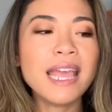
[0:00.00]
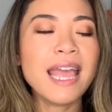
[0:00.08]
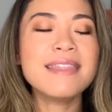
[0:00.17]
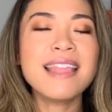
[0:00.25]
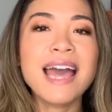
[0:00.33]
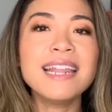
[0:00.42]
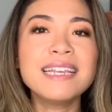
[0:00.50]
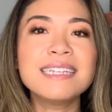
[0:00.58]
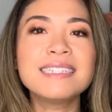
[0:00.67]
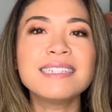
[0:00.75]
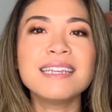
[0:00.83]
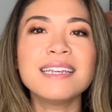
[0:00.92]
And that
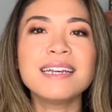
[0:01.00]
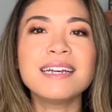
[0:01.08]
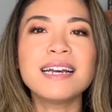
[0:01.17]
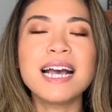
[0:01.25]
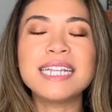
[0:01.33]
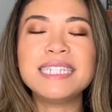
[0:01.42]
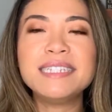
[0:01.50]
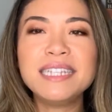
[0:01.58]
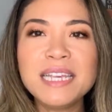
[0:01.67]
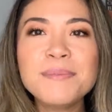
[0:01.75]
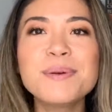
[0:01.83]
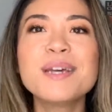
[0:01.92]
is a
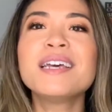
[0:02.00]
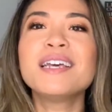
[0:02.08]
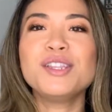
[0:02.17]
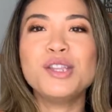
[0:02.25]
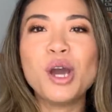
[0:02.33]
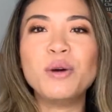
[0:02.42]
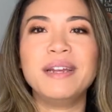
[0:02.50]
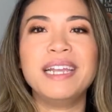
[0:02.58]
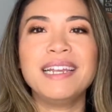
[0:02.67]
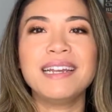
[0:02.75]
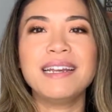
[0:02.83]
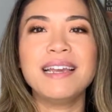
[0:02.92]
deep
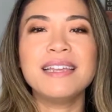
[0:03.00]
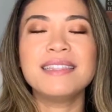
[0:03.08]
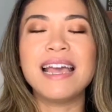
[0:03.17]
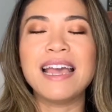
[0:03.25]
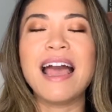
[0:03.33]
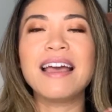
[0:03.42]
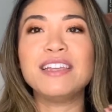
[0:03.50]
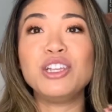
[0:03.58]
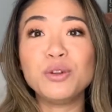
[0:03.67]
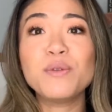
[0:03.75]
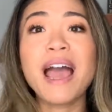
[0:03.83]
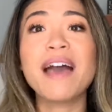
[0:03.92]
knowing that
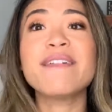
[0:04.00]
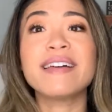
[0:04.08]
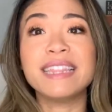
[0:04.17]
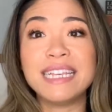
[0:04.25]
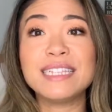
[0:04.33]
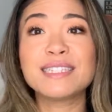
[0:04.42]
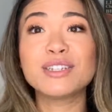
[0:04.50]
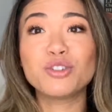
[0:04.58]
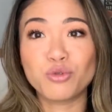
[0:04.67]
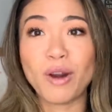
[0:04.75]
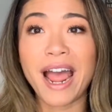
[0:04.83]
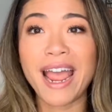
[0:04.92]
you have at least
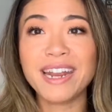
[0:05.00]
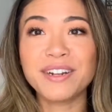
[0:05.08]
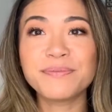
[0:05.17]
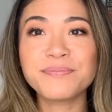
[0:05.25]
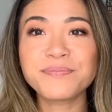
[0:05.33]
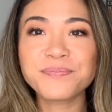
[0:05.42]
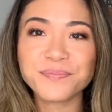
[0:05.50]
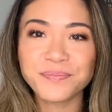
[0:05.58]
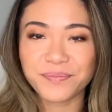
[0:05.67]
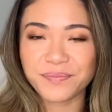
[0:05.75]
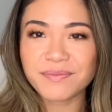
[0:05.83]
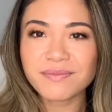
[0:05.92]
tried.
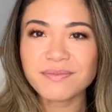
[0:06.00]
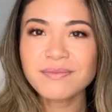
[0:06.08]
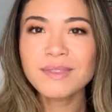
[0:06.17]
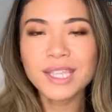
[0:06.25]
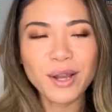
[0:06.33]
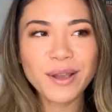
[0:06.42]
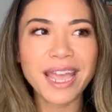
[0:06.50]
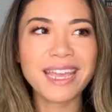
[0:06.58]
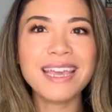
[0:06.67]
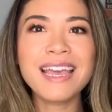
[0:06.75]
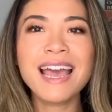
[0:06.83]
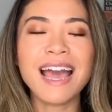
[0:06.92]
Okay,
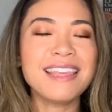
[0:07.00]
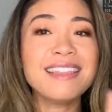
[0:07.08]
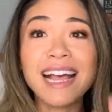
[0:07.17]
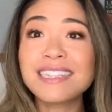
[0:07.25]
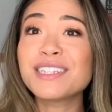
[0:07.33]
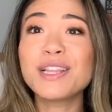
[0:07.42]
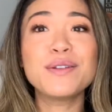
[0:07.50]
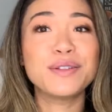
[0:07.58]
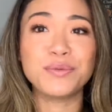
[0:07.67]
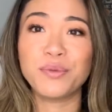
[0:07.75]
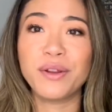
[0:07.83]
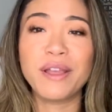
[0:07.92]
I think that alone
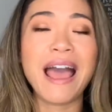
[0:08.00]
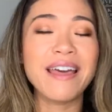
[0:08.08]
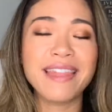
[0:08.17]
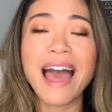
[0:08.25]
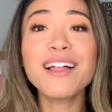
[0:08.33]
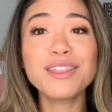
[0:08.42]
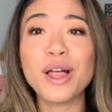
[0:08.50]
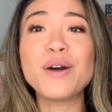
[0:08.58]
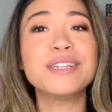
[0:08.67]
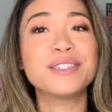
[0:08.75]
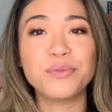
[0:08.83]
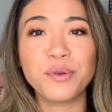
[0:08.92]
is
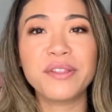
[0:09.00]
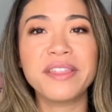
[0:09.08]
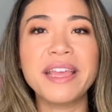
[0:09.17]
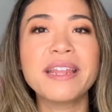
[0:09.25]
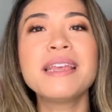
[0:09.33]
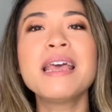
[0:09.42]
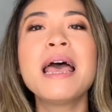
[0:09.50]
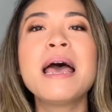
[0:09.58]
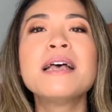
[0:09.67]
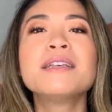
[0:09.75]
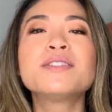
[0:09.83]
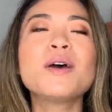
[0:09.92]
worth it.
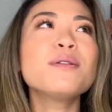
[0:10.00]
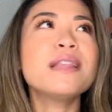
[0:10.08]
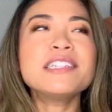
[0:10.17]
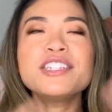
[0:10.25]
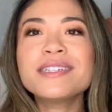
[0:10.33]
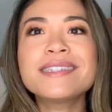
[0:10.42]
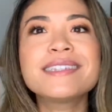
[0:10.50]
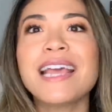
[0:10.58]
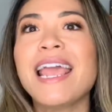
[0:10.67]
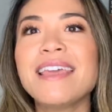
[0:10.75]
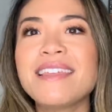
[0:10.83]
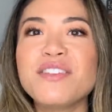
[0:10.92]
So let's just
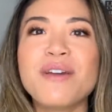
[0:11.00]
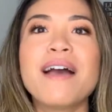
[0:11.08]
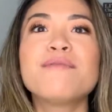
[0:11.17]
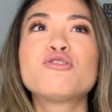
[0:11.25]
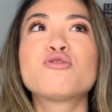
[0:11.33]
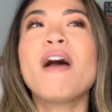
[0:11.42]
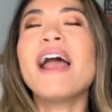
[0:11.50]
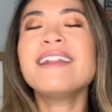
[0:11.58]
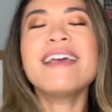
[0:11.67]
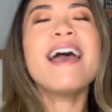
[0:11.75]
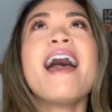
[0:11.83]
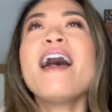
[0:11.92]
say that you have tried
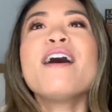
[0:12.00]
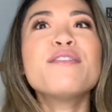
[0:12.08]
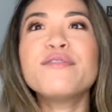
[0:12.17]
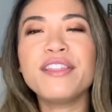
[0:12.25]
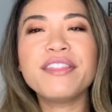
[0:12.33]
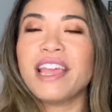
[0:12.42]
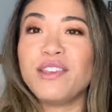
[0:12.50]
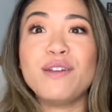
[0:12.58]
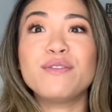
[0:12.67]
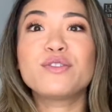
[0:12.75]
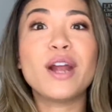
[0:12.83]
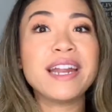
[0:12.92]
everything.
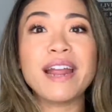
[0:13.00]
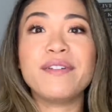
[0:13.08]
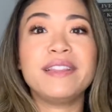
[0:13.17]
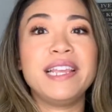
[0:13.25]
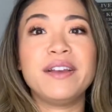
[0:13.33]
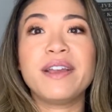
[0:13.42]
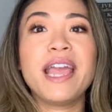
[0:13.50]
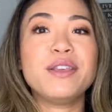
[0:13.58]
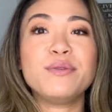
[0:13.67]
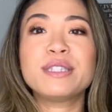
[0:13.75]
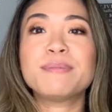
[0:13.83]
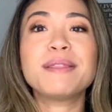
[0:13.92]
You've tried everything. Okay,
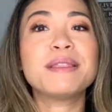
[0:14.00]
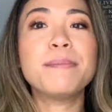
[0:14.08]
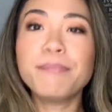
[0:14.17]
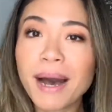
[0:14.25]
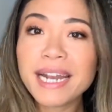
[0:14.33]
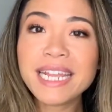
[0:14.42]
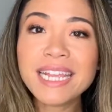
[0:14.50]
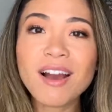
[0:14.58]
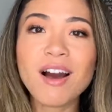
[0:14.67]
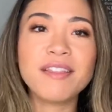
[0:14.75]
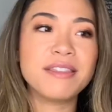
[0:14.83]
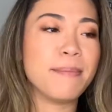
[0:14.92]
you spent the money
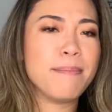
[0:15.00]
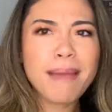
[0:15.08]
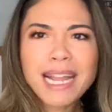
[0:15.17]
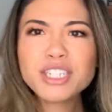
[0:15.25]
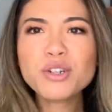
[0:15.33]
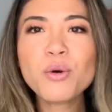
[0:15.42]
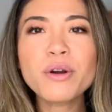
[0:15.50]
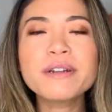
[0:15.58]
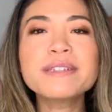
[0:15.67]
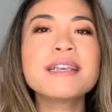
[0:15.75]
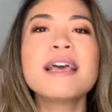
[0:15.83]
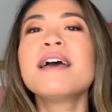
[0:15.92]
on the
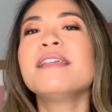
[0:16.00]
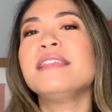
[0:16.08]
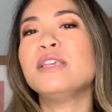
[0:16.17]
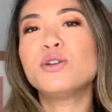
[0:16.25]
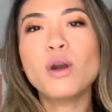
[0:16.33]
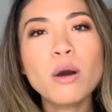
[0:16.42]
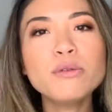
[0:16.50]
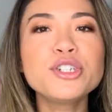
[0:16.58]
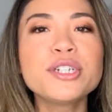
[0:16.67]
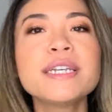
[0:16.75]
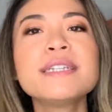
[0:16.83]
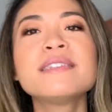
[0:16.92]
mentors, the
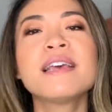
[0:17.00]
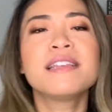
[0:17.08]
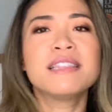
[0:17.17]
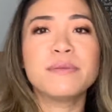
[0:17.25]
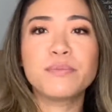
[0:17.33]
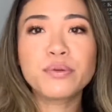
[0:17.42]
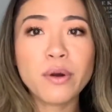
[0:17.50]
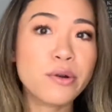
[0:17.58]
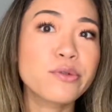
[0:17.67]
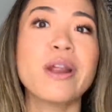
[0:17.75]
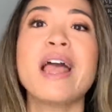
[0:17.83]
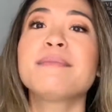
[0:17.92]
coaches, the
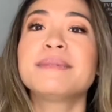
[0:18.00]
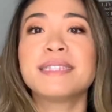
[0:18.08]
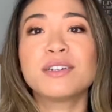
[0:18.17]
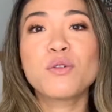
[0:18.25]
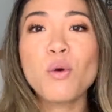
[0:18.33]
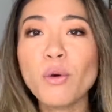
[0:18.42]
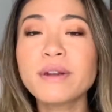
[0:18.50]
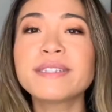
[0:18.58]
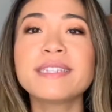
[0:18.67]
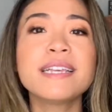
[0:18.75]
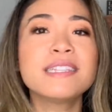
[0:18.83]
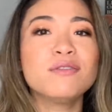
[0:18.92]
programs, the
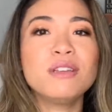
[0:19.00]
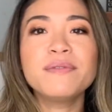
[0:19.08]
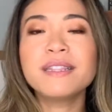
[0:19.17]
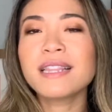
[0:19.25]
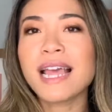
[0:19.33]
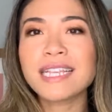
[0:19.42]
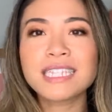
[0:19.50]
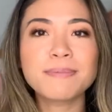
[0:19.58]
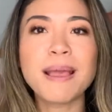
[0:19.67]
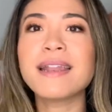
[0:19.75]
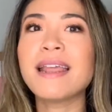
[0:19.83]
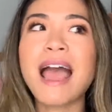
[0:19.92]
courses. You even like
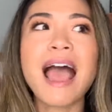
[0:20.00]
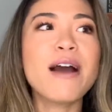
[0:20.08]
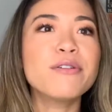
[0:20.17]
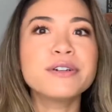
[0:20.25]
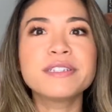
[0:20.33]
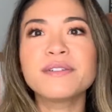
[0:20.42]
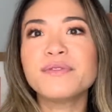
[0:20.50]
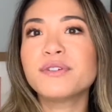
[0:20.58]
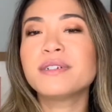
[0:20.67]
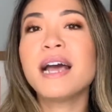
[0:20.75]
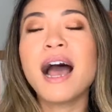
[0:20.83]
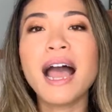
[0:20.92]
spent hours of your
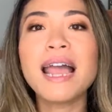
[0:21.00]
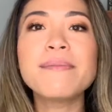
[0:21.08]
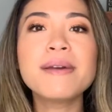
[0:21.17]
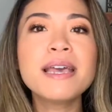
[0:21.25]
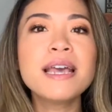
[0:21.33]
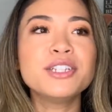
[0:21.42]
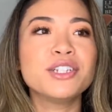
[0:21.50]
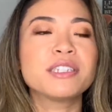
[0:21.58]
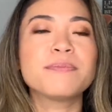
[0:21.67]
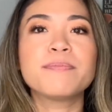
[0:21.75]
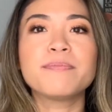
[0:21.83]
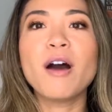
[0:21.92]
time
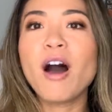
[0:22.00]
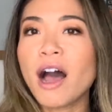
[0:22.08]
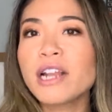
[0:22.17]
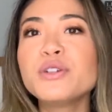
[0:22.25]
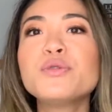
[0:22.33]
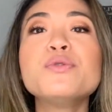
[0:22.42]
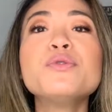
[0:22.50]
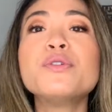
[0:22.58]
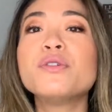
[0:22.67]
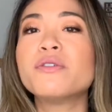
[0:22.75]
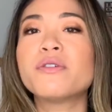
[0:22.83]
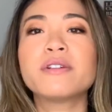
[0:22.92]
just on Google
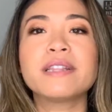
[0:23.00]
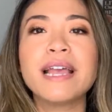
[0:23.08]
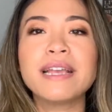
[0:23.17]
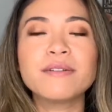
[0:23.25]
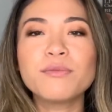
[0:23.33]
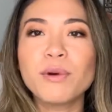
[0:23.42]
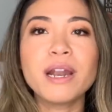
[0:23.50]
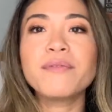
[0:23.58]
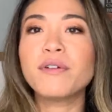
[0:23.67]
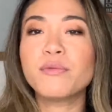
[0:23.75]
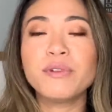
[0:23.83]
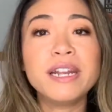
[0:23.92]
or like
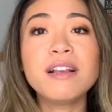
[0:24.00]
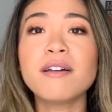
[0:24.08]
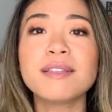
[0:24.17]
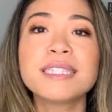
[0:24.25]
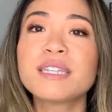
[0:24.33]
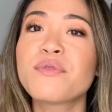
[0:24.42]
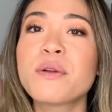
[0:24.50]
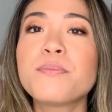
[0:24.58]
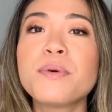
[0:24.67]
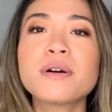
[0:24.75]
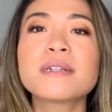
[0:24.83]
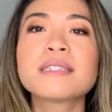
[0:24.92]
whatever, reading all these different
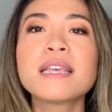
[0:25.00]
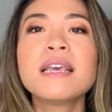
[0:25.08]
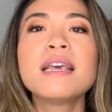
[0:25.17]
books,